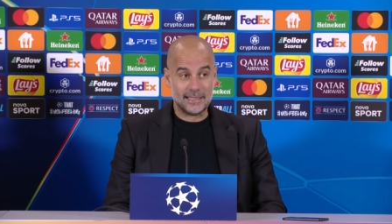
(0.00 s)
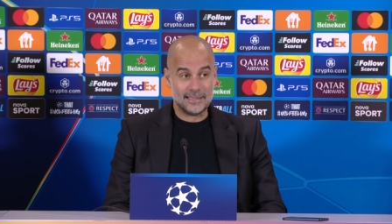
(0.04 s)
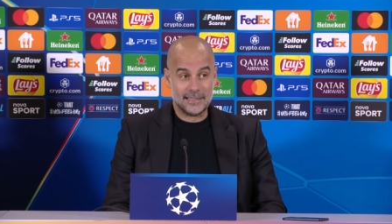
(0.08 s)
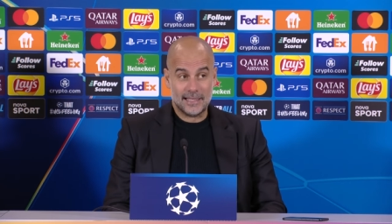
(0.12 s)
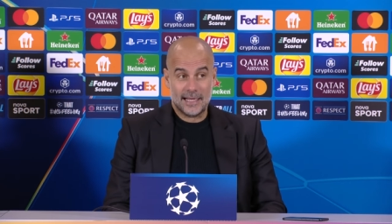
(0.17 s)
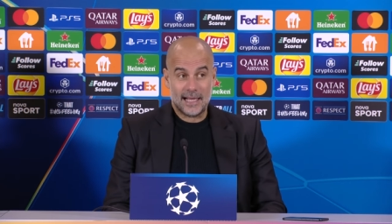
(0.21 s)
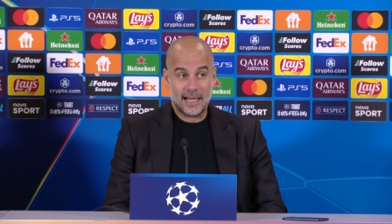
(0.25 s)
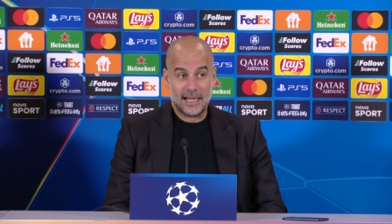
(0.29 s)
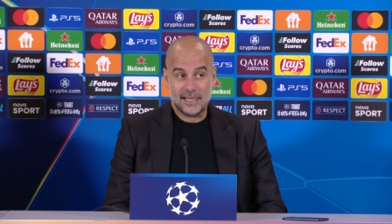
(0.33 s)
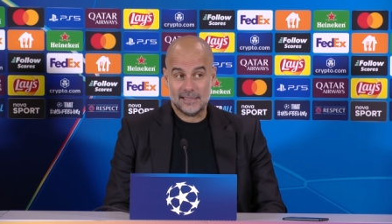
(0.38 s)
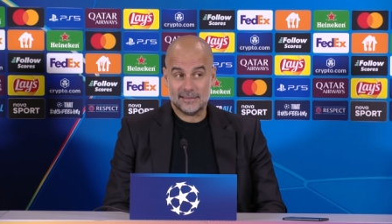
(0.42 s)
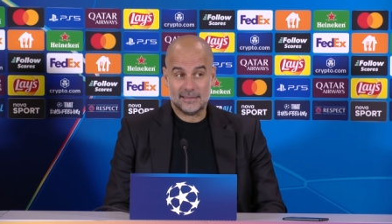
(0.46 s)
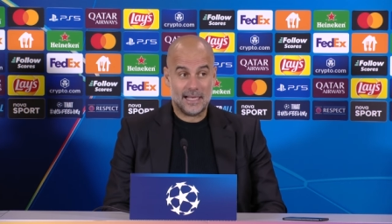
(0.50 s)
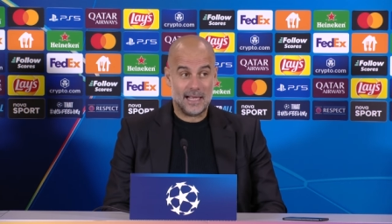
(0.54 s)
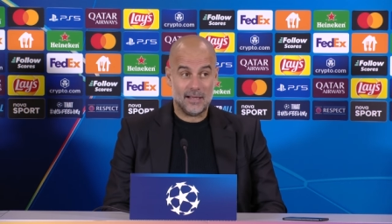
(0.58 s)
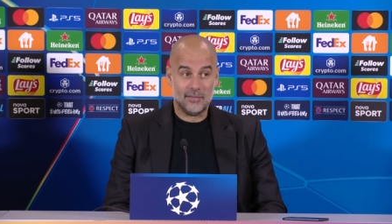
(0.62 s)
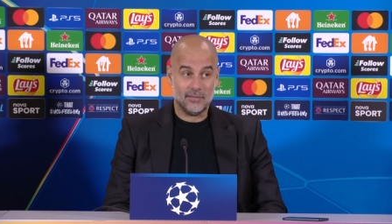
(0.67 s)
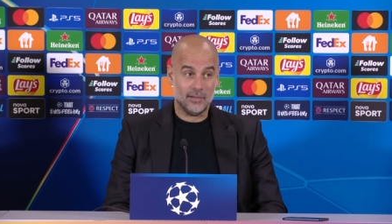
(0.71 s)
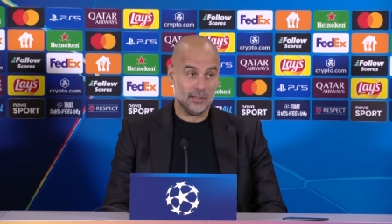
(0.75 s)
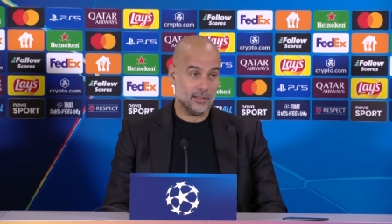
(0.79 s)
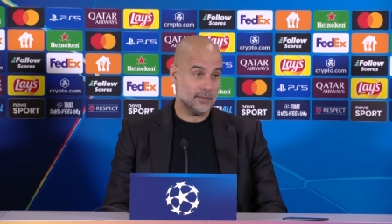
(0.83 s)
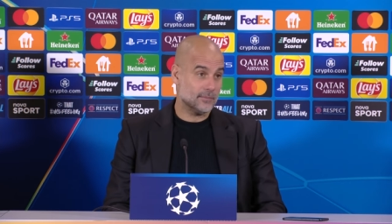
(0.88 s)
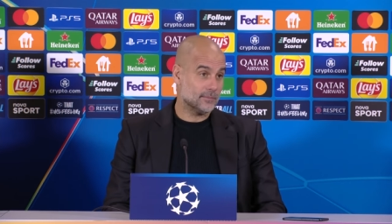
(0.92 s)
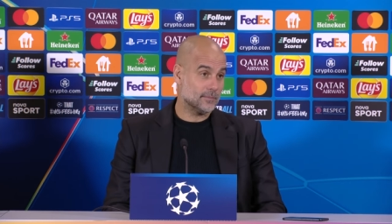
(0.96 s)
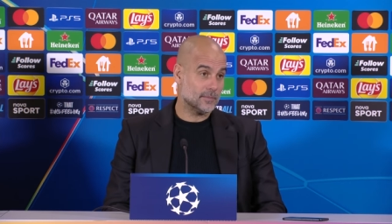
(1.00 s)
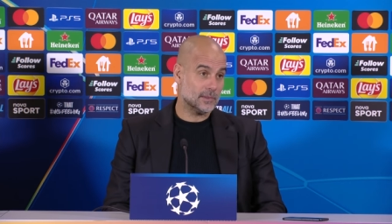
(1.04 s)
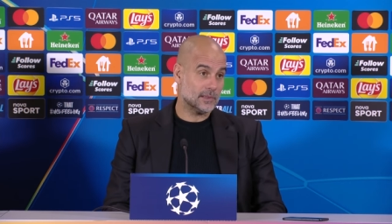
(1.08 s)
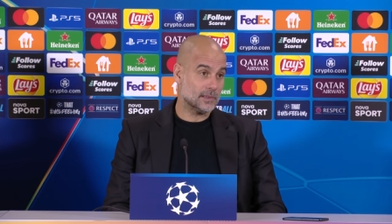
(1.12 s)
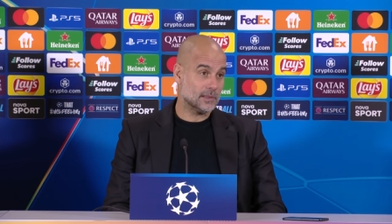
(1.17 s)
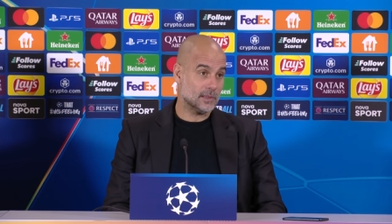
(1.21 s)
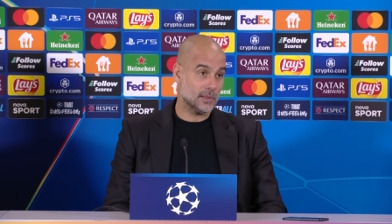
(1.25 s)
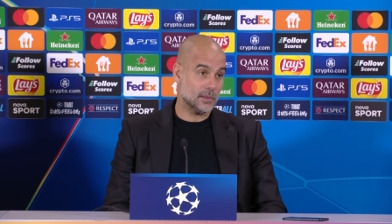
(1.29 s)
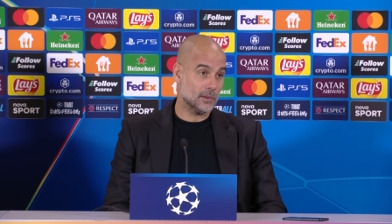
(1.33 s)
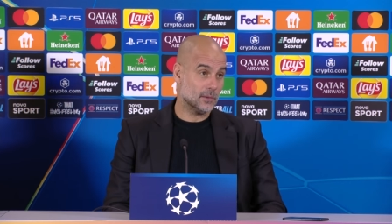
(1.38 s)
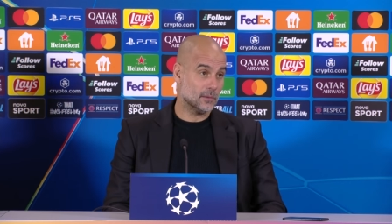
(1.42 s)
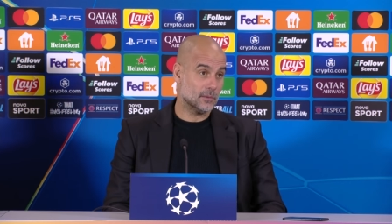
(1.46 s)
the highest level
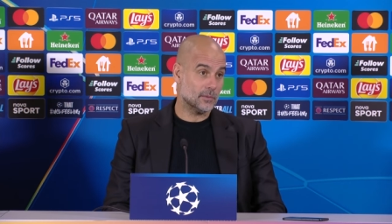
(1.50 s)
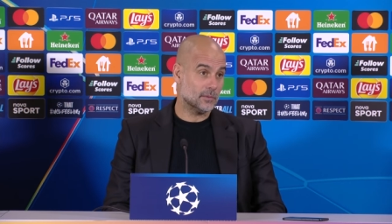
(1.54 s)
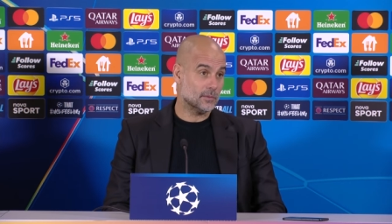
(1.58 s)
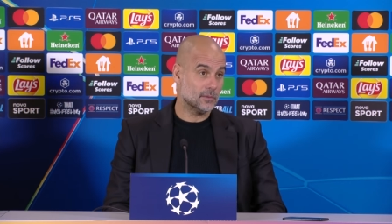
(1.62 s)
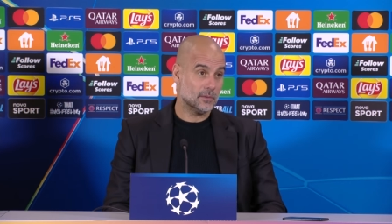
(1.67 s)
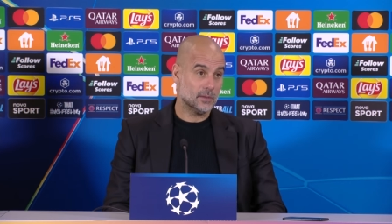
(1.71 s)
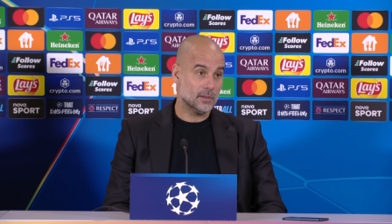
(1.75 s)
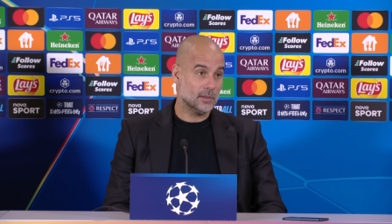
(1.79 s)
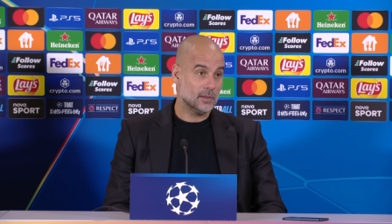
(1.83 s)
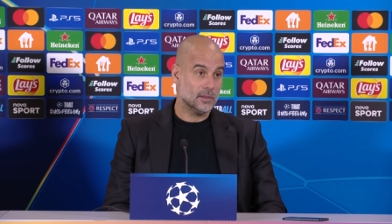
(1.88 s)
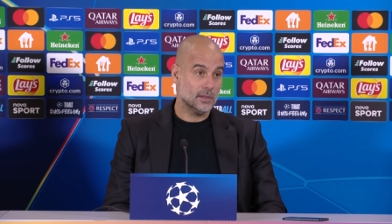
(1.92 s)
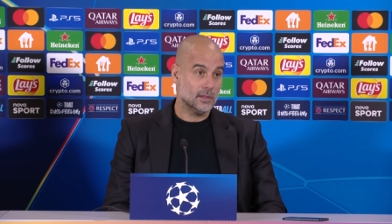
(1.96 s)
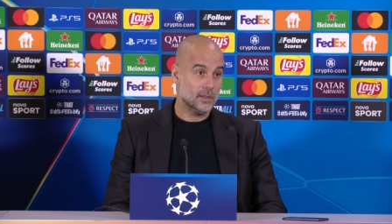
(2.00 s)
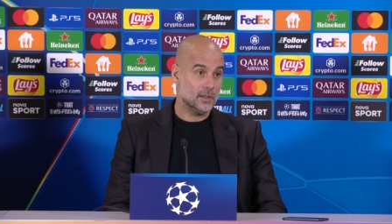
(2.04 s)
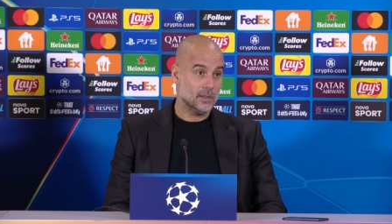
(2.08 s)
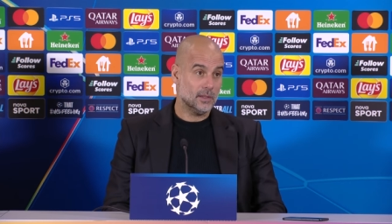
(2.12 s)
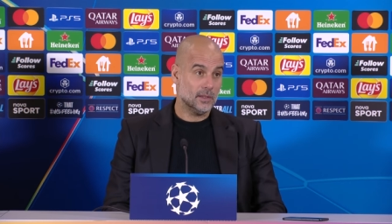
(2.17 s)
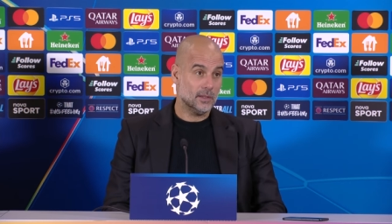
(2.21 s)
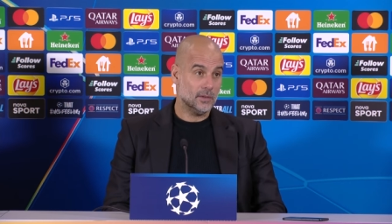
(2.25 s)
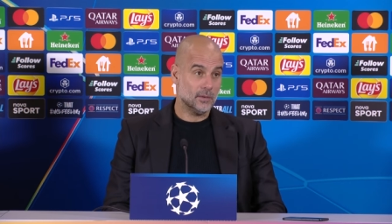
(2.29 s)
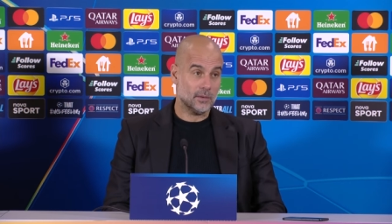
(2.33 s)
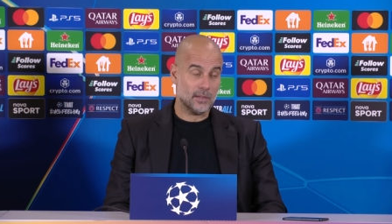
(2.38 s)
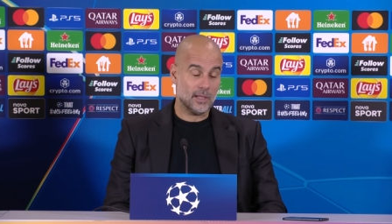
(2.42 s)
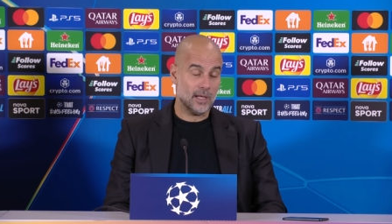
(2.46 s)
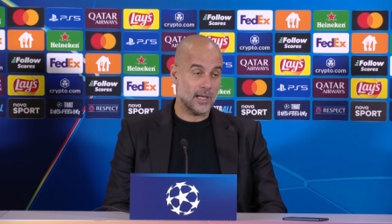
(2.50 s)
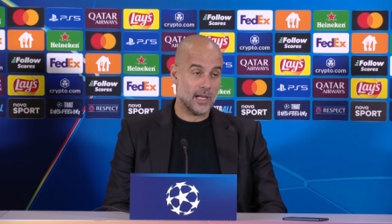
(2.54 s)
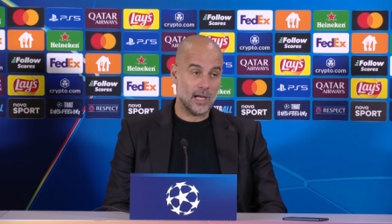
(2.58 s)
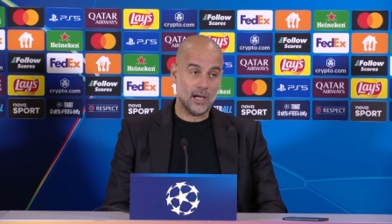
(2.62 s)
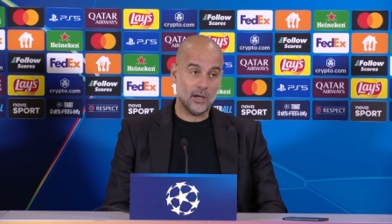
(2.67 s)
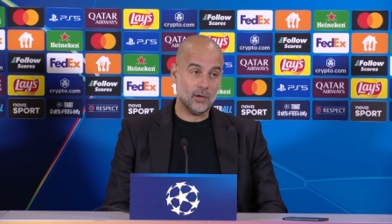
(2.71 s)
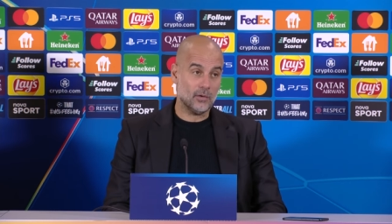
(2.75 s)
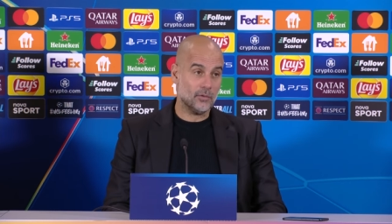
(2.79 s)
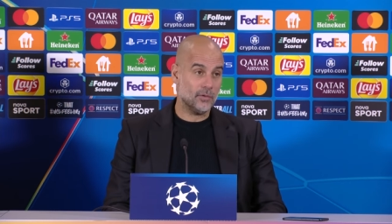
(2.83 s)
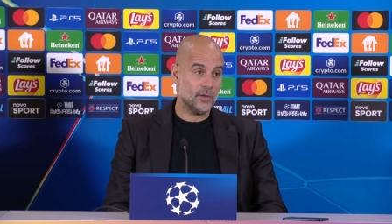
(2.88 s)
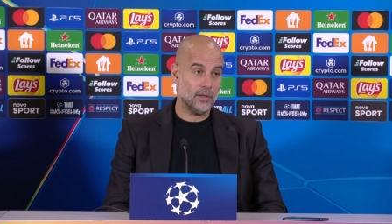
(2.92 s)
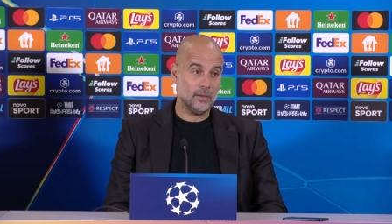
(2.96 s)
so you can
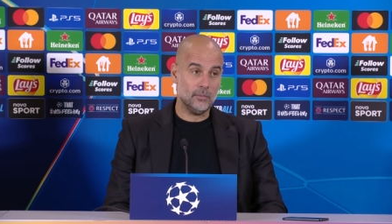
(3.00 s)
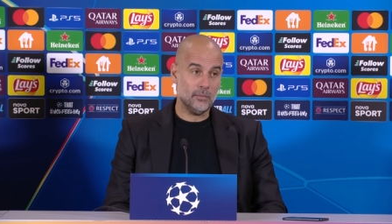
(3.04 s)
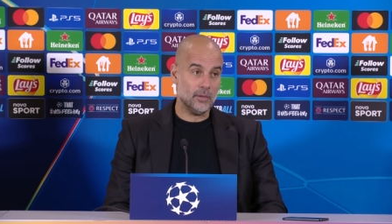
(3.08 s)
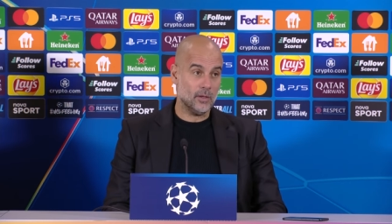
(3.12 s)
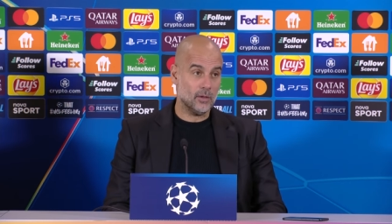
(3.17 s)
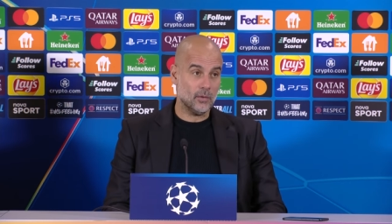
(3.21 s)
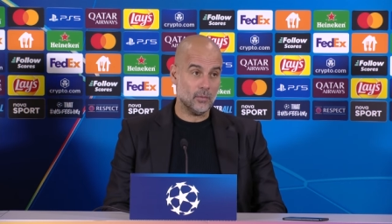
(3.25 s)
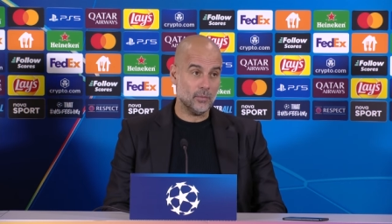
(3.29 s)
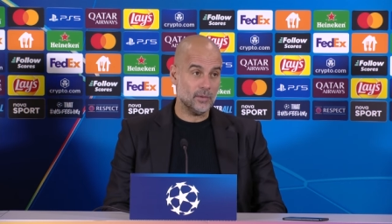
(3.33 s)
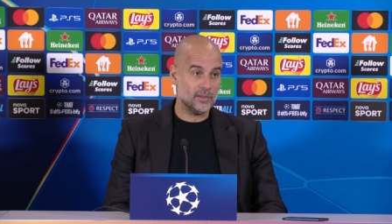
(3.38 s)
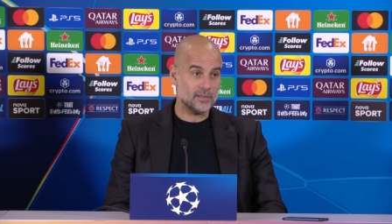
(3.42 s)
count on him. He always